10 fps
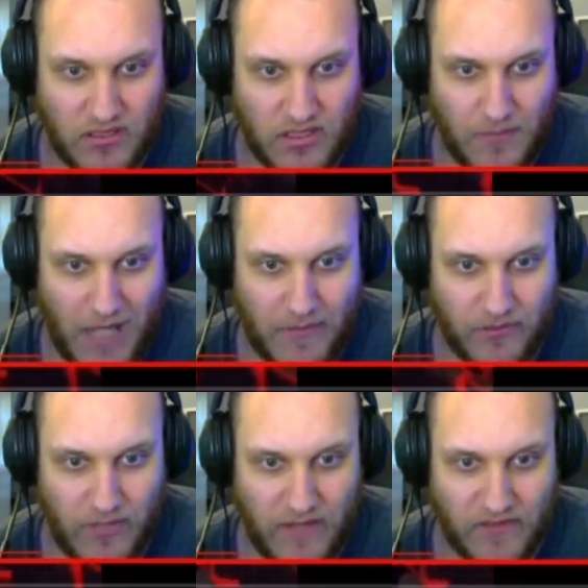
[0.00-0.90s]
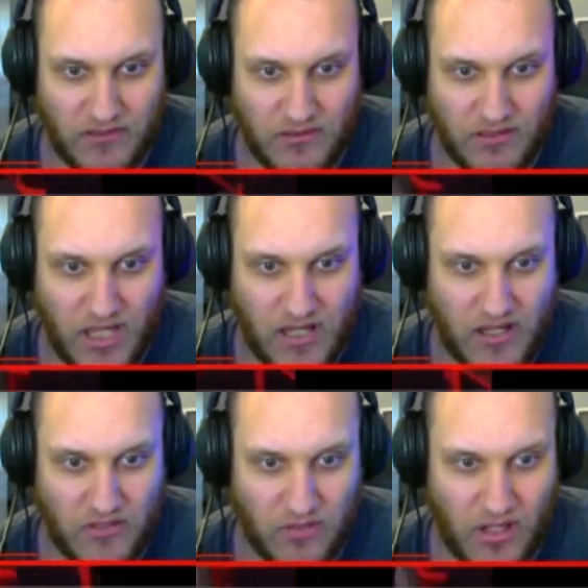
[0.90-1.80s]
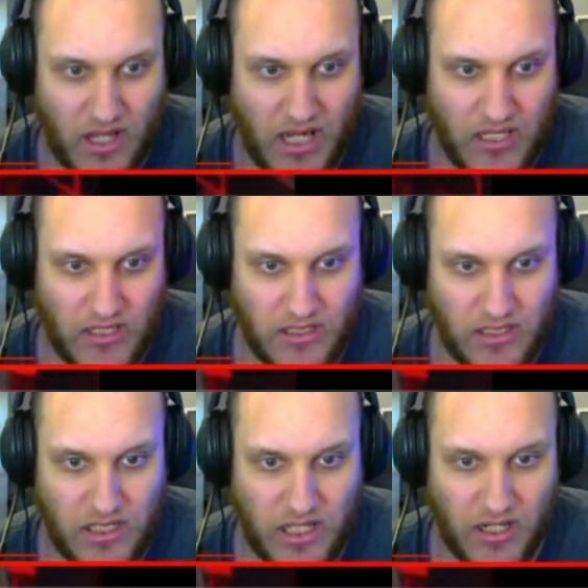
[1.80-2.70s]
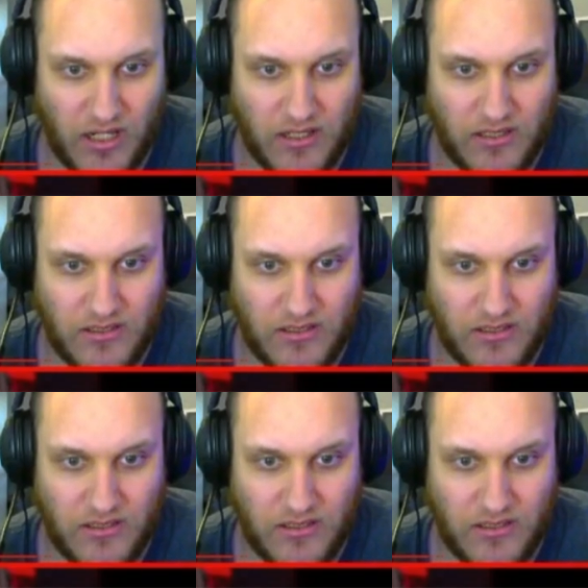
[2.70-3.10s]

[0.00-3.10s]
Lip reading: you're bobbing and weaving, and then right here,